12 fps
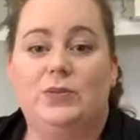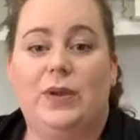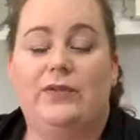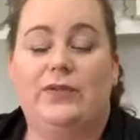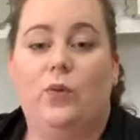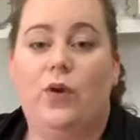We
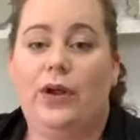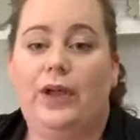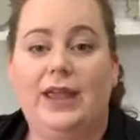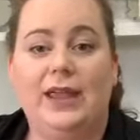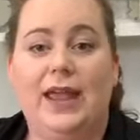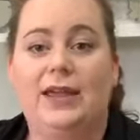have a
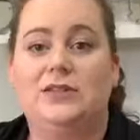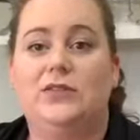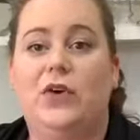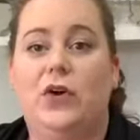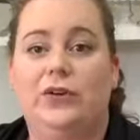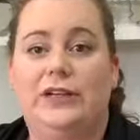walk-in case of
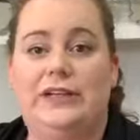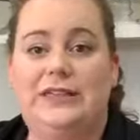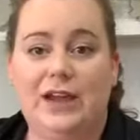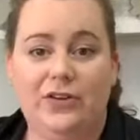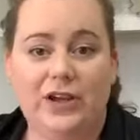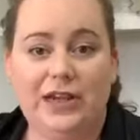already
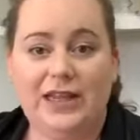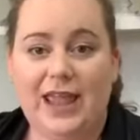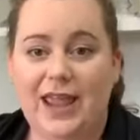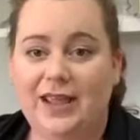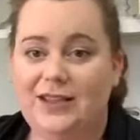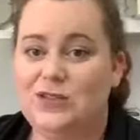decorated
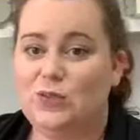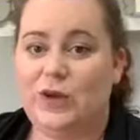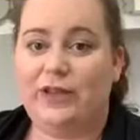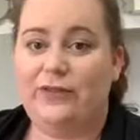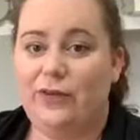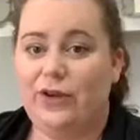cakes
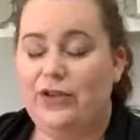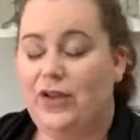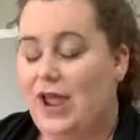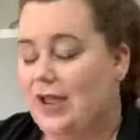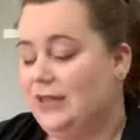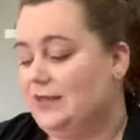ready for you
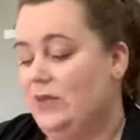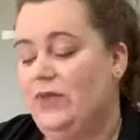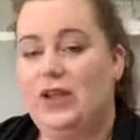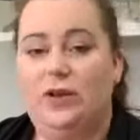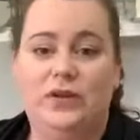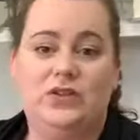guys, and we
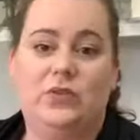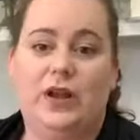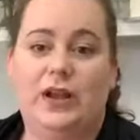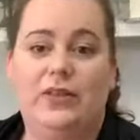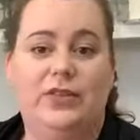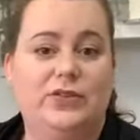can always write
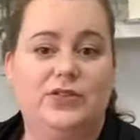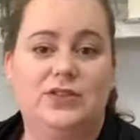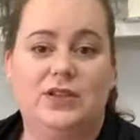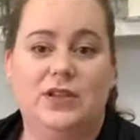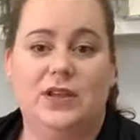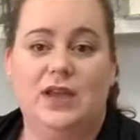on those
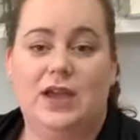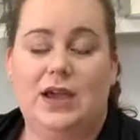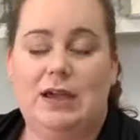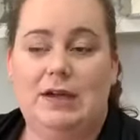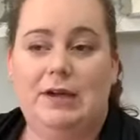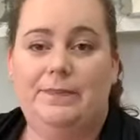
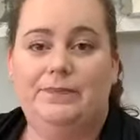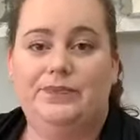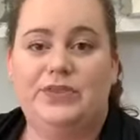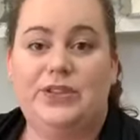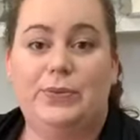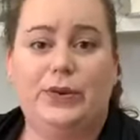um,
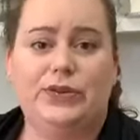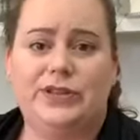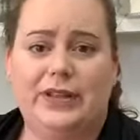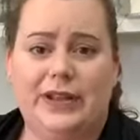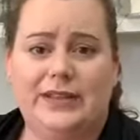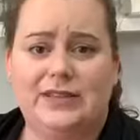to
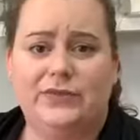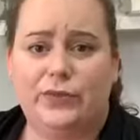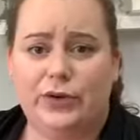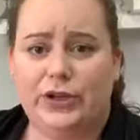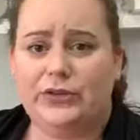personalize it for you.